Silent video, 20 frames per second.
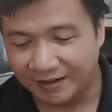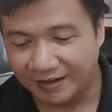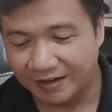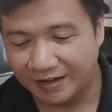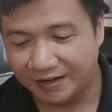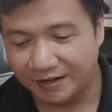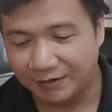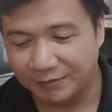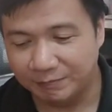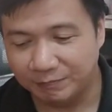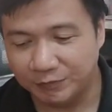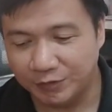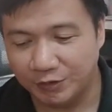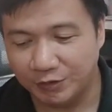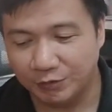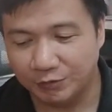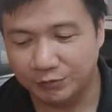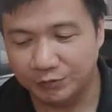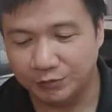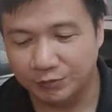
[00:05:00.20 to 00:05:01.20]

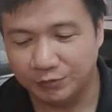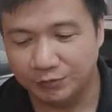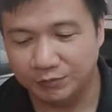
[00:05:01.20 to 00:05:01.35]
you know,